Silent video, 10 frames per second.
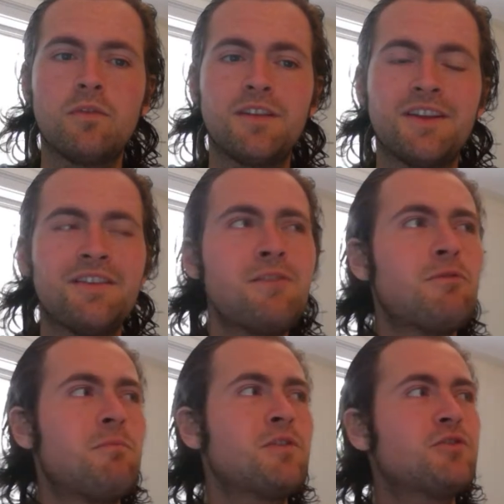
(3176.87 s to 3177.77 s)
You think
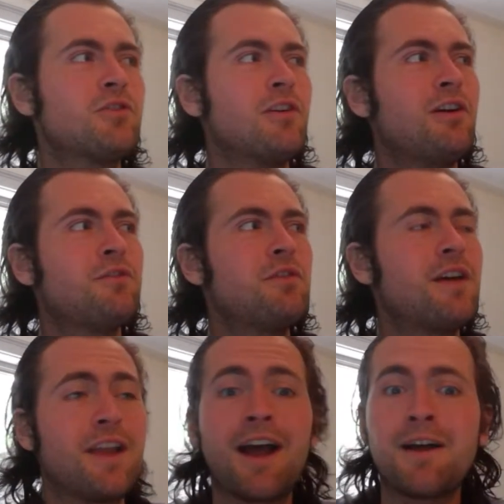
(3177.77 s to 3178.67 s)
would Montreal do that?
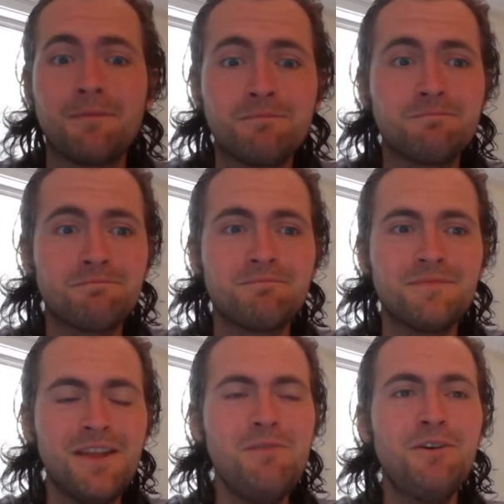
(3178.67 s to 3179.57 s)
Yeah,
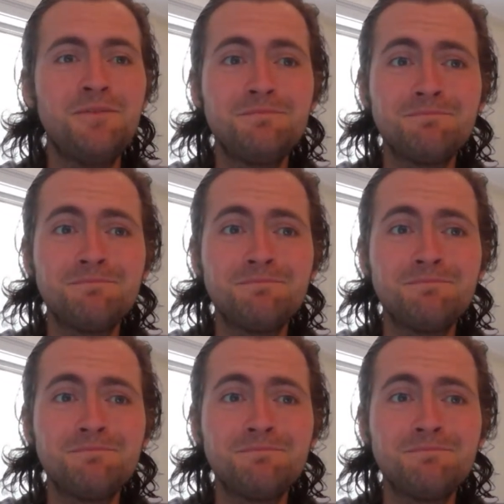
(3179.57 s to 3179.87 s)
they would.